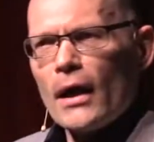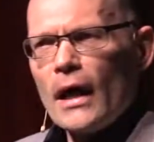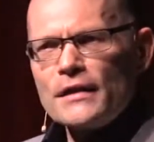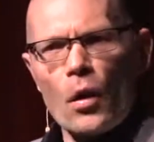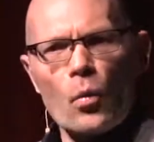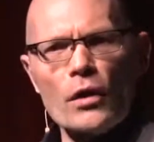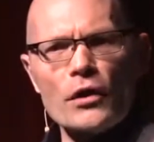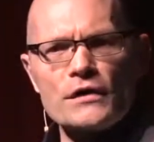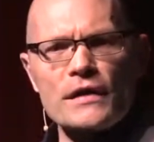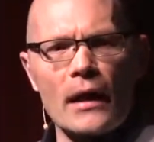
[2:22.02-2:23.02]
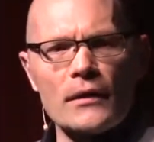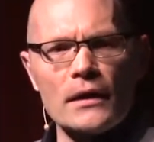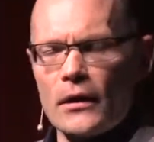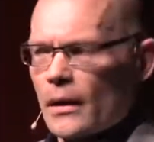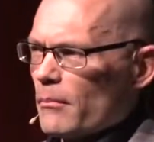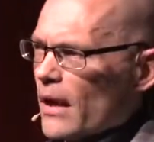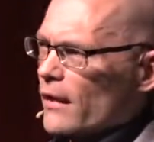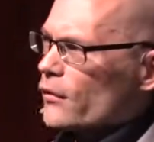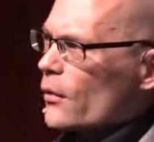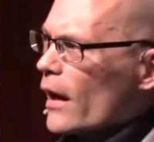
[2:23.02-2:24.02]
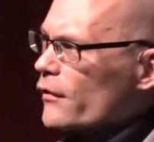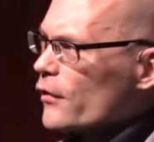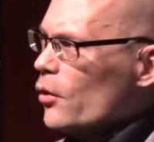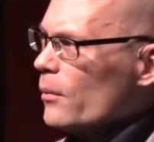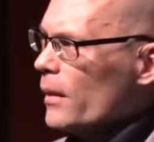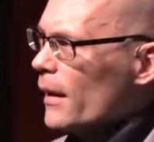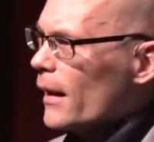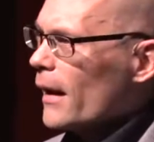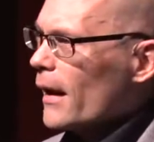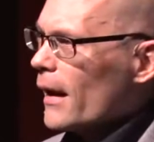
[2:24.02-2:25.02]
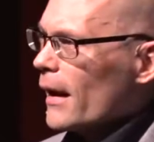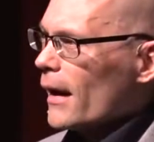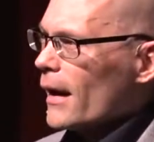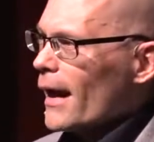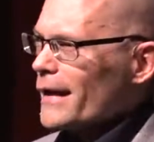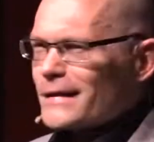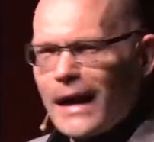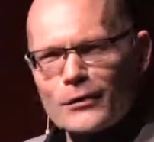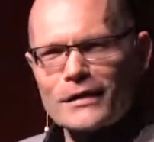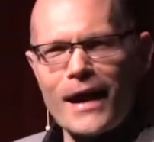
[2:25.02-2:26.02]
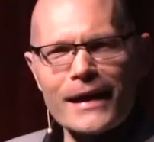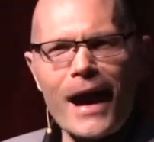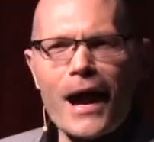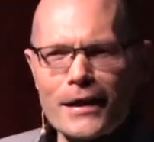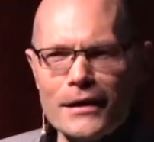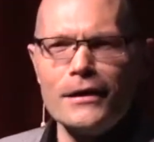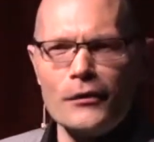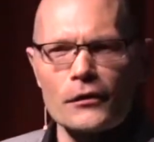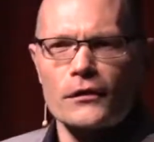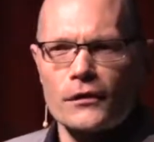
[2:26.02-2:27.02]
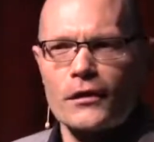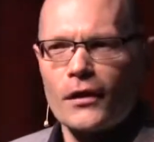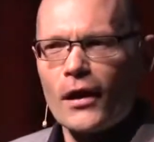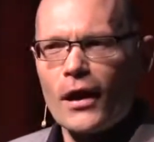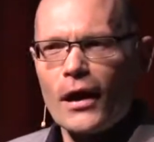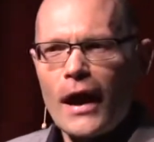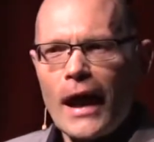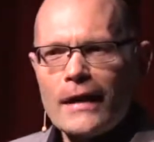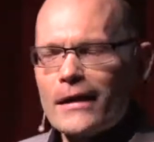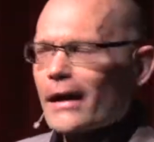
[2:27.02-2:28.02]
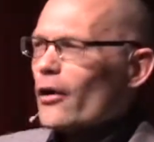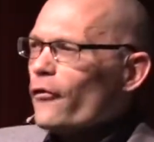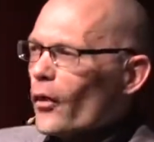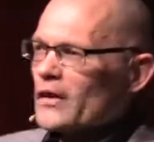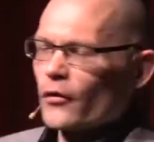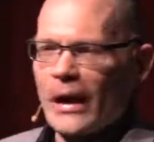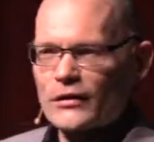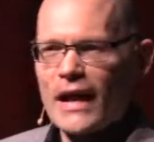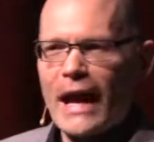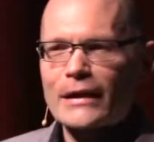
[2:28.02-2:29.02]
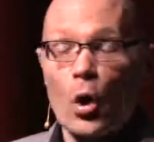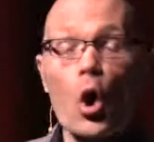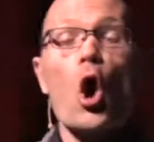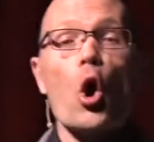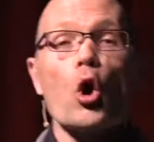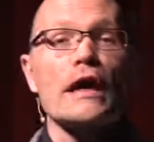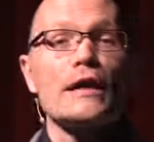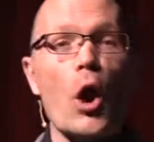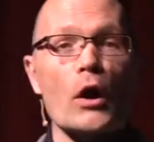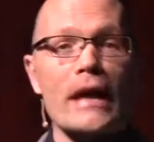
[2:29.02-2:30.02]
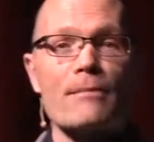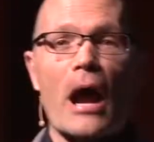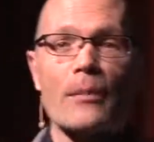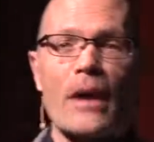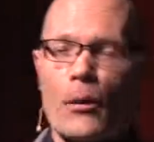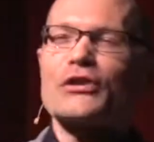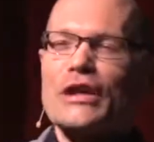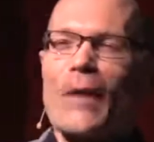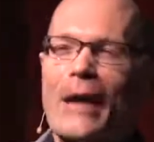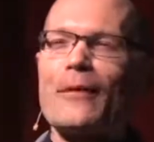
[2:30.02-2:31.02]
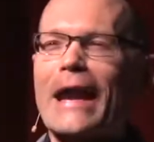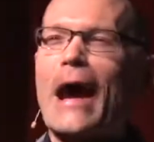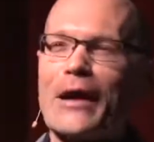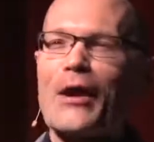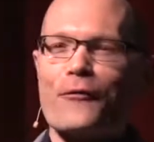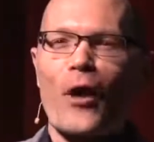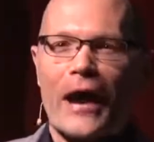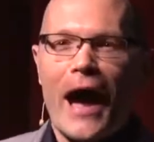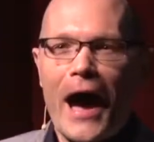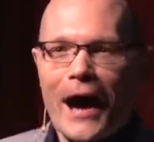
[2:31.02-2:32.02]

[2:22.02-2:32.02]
that's a weird sound to hear in a men's restroom. That sounds like high heels. And then I hear a voice from outside go, oh, okie dokie, Barbara, we'll just wait right out here for you.